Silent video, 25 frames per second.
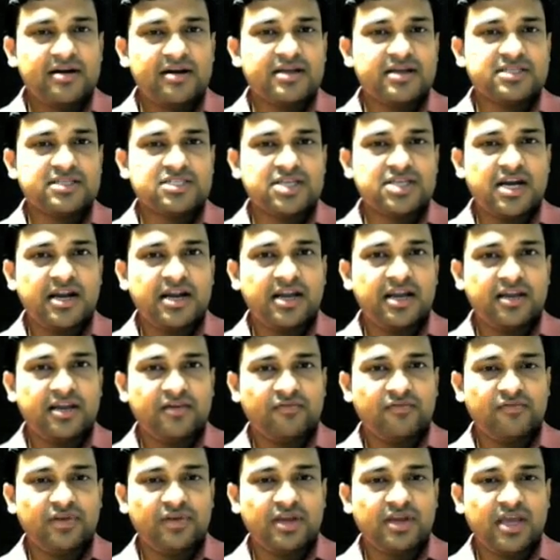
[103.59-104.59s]

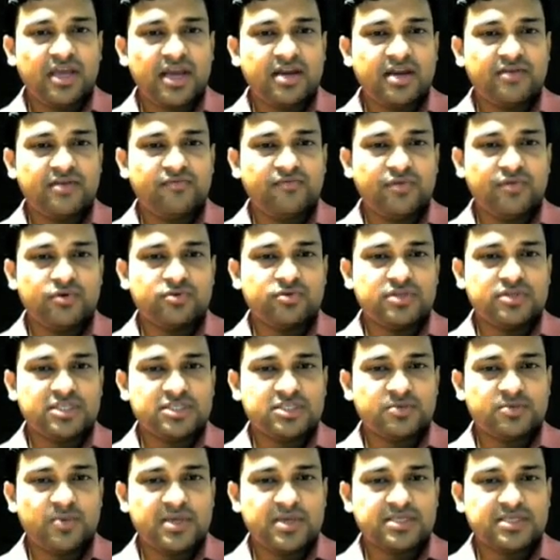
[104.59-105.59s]
understanding we can view
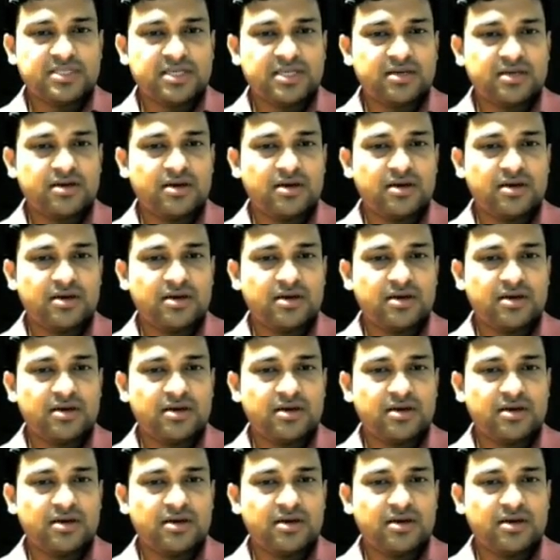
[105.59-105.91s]
this basic